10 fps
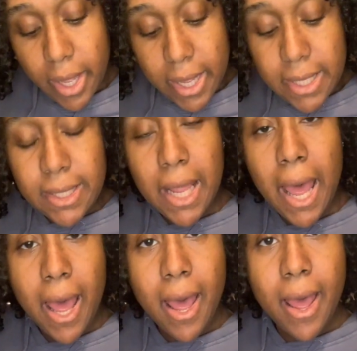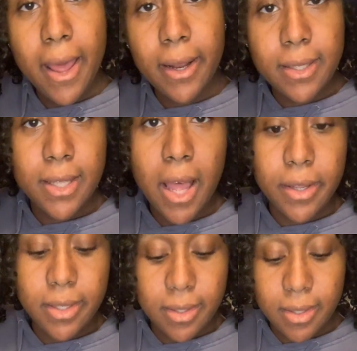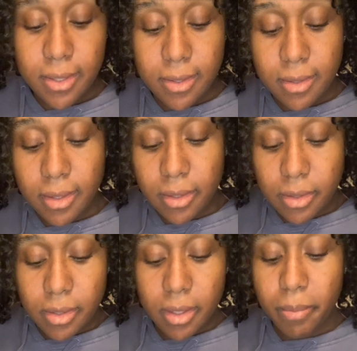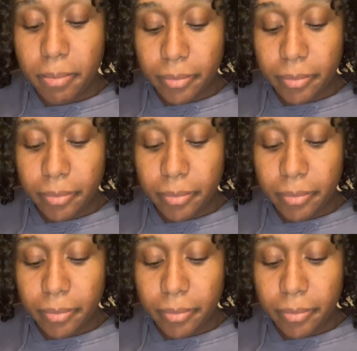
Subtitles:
is add Italian seasoning to the